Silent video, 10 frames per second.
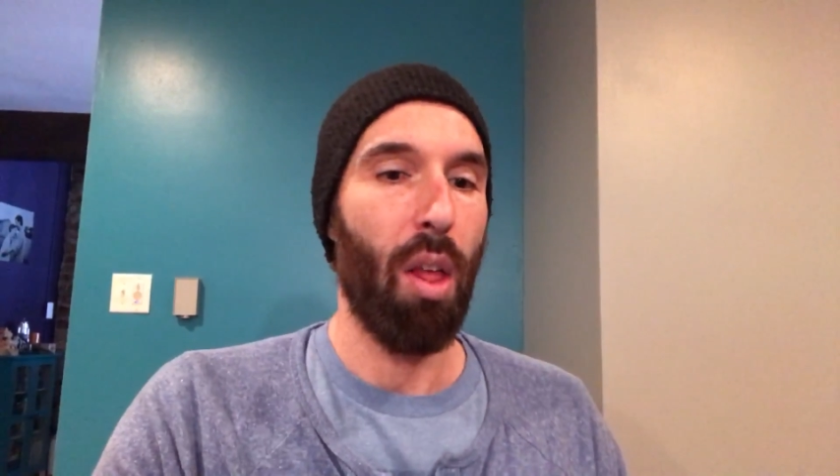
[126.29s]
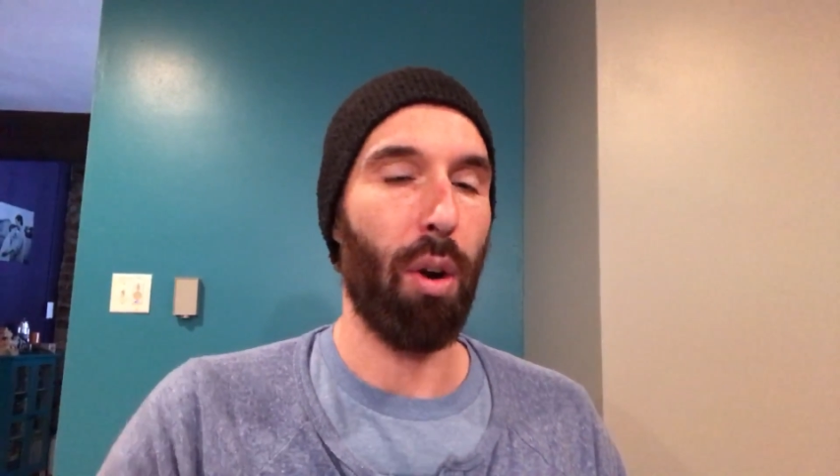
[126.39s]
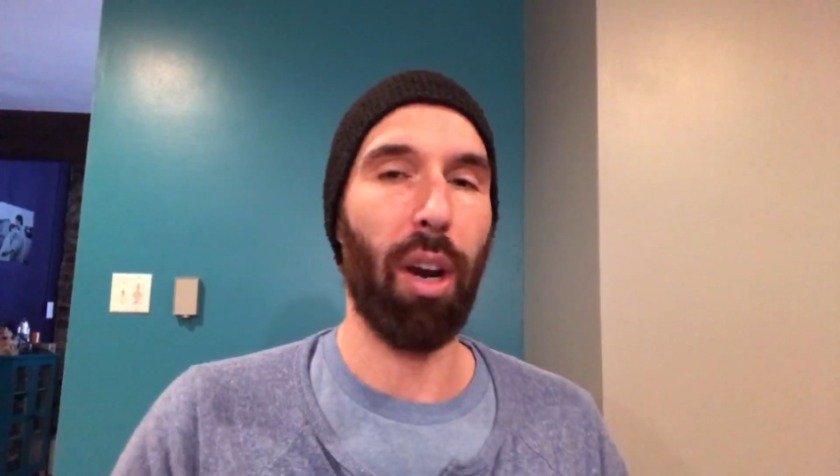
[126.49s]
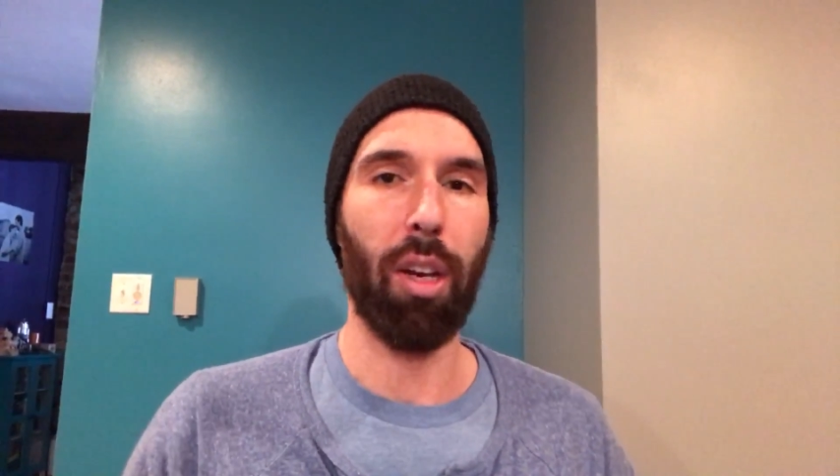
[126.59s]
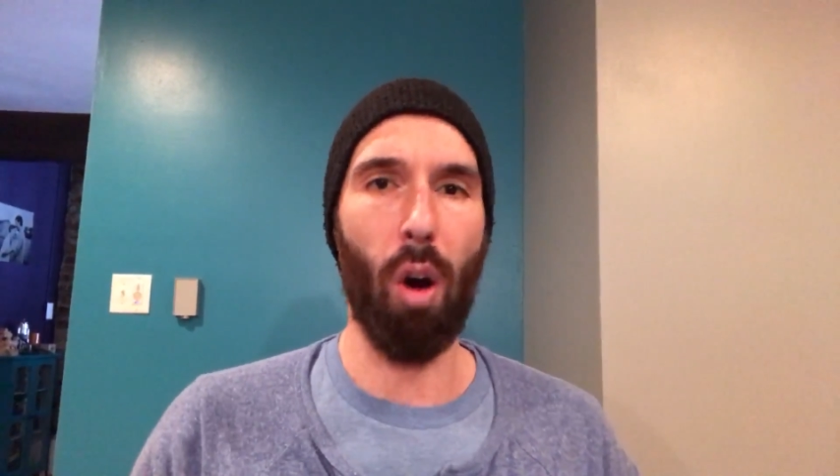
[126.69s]

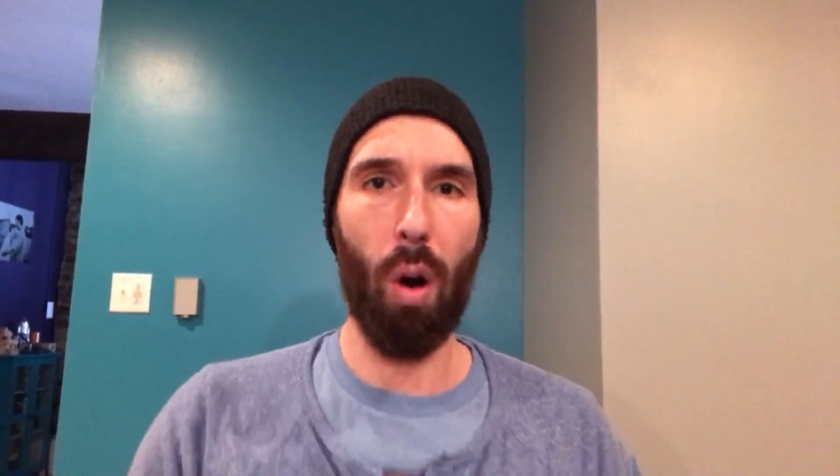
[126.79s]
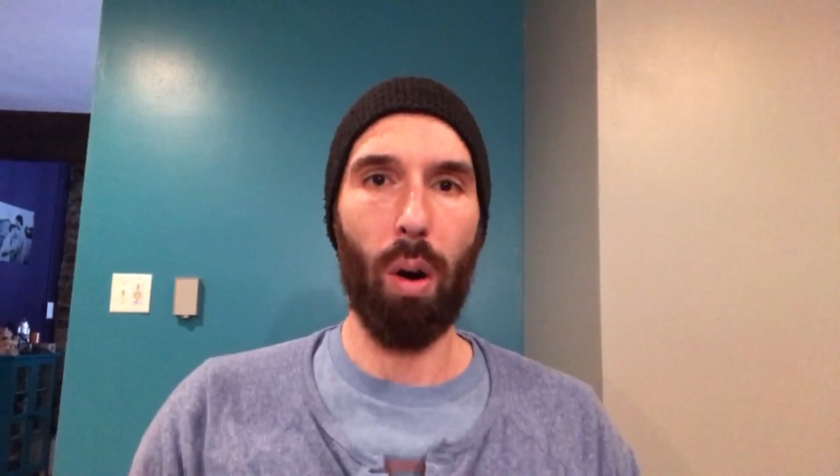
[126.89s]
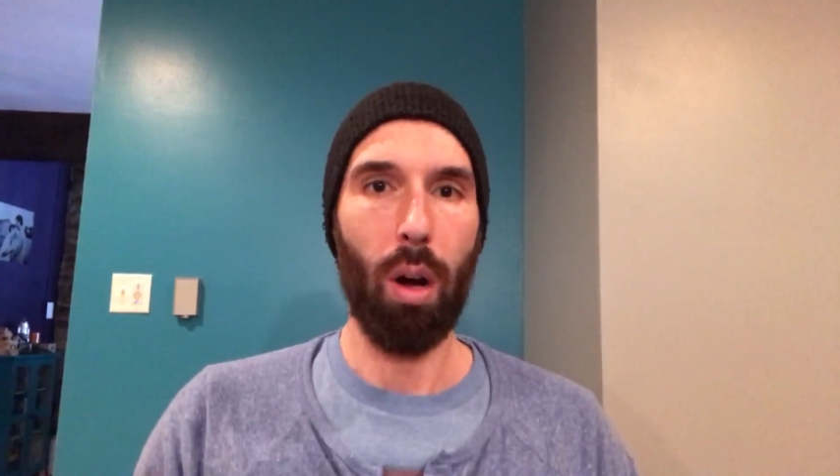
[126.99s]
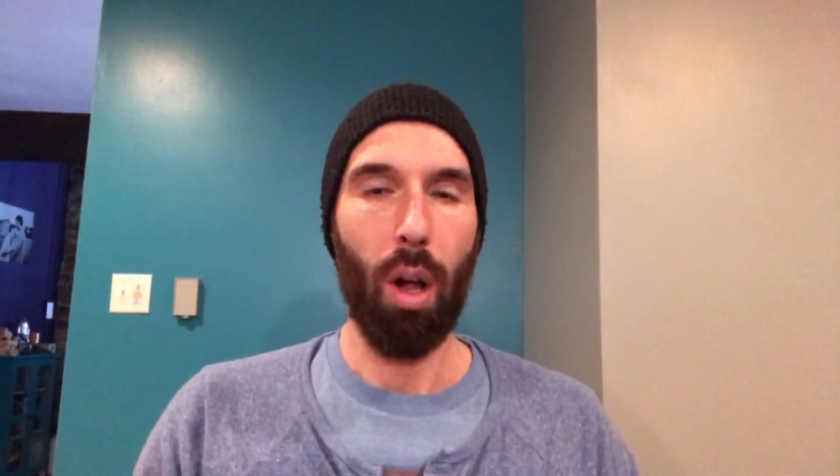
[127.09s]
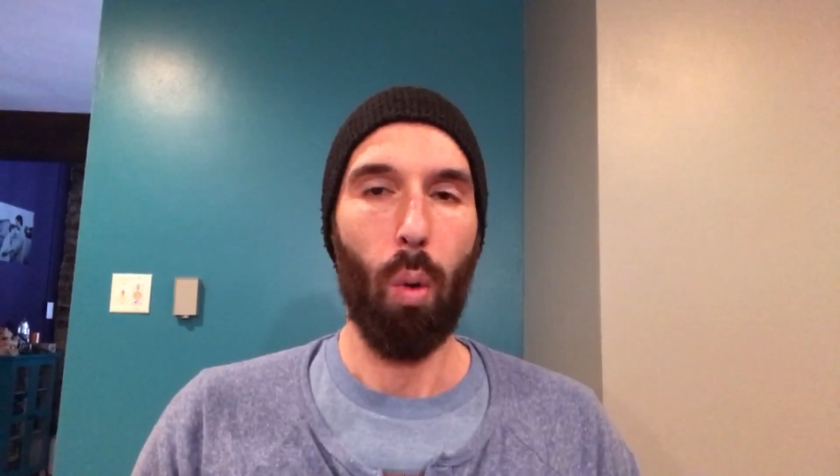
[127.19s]
They're like,
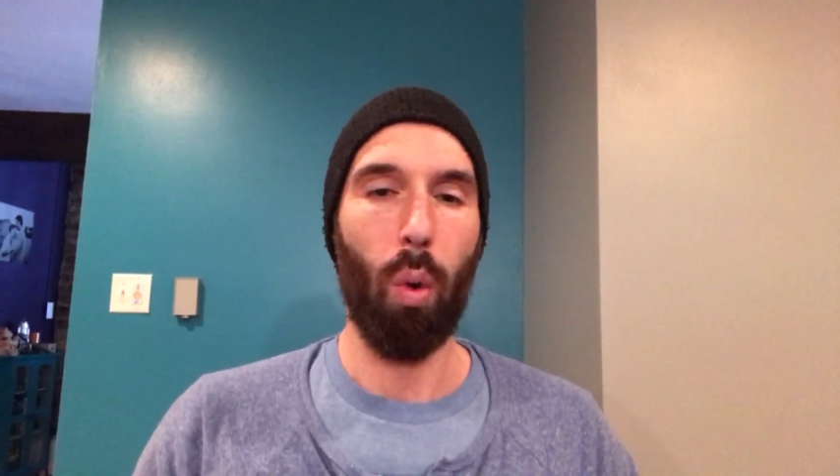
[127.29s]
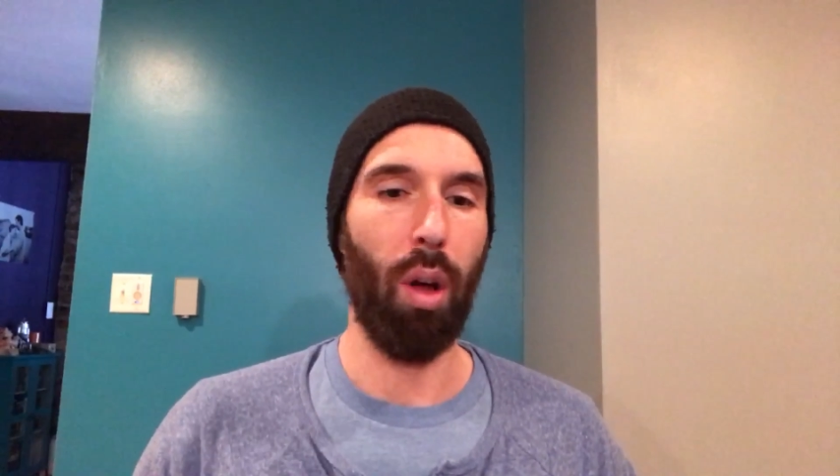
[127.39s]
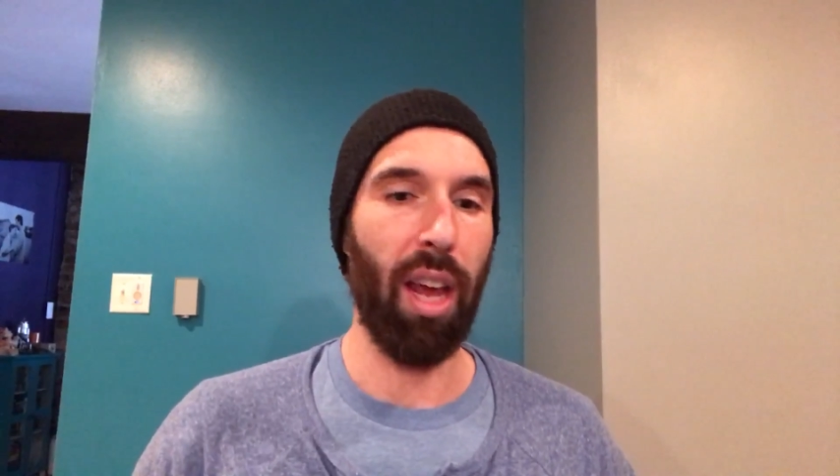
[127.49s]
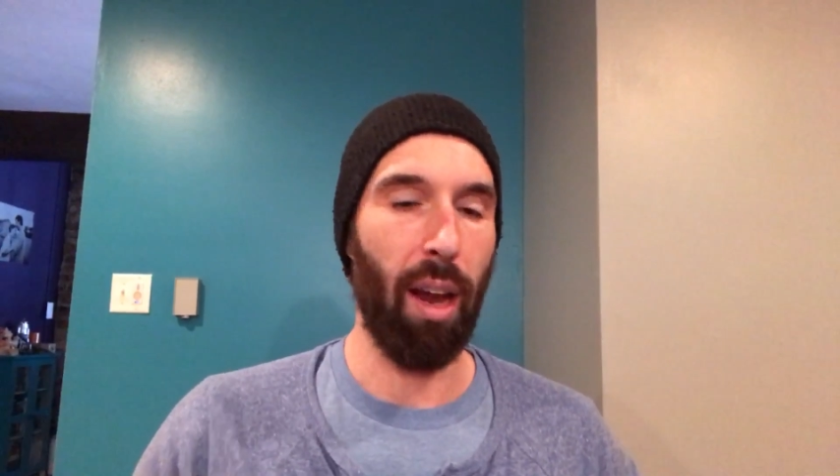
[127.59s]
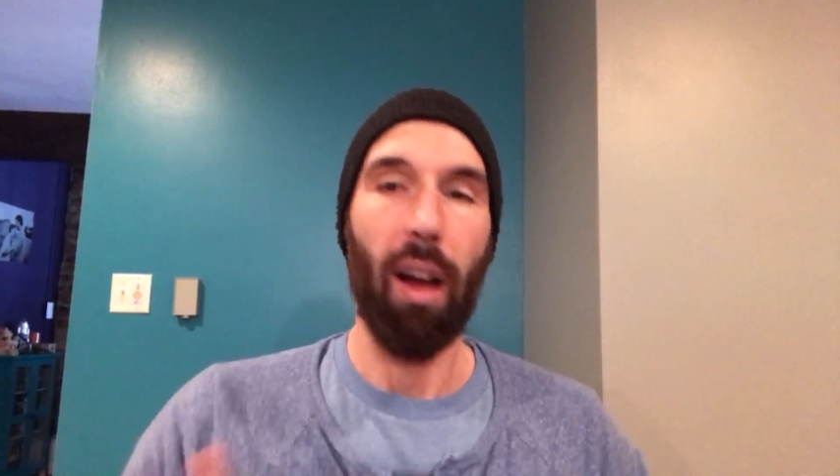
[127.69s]
oh, well,
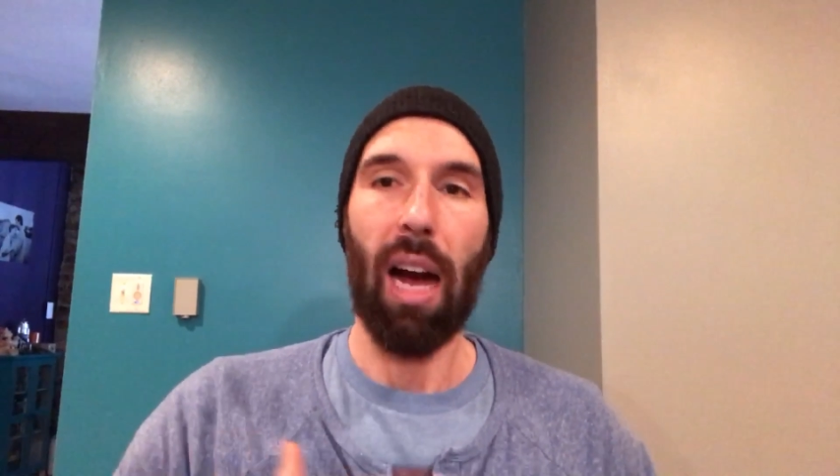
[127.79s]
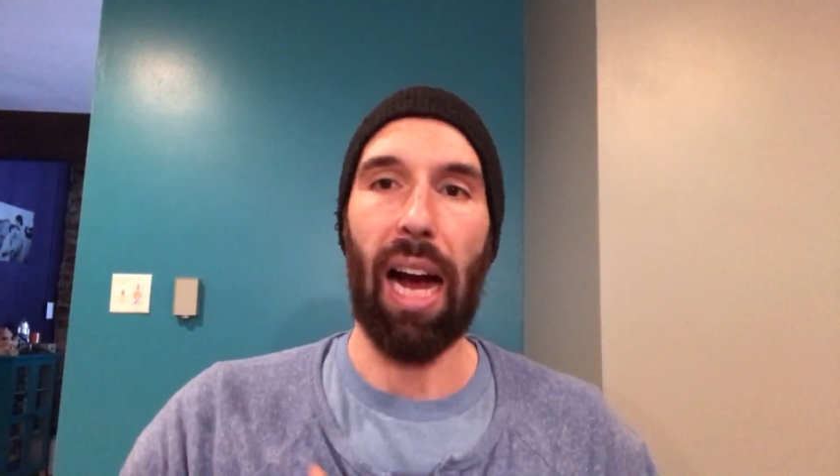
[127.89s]
hey,